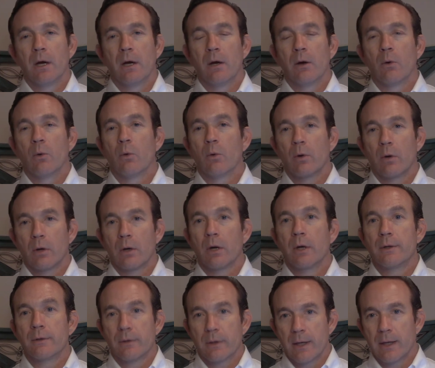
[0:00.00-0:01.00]
or
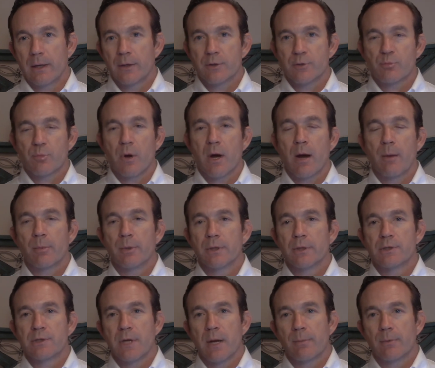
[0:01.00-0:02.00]
under heirs property,
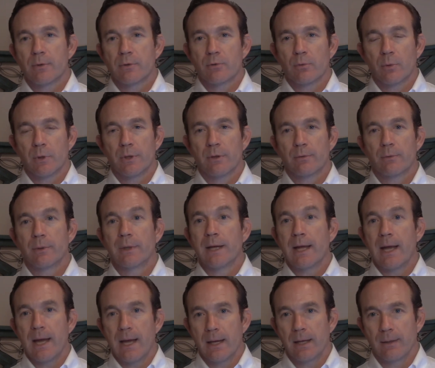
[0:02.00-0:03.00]
Chapter
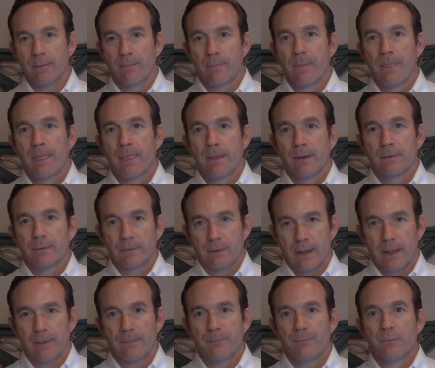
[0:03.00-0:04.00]
23A.
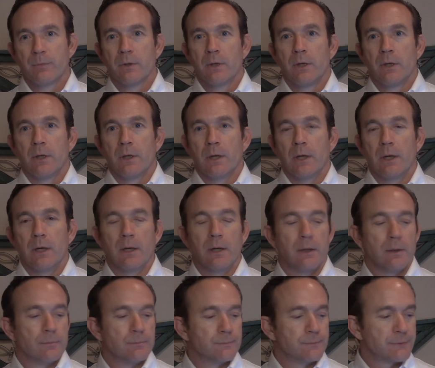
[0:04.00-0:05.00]
Okay?
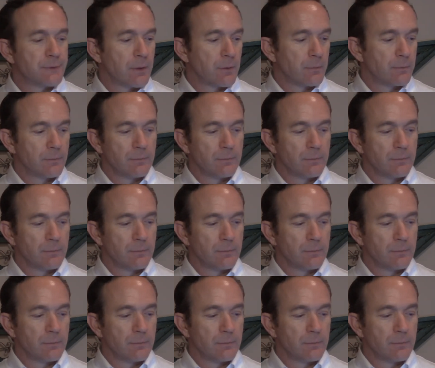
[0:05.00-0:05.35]
So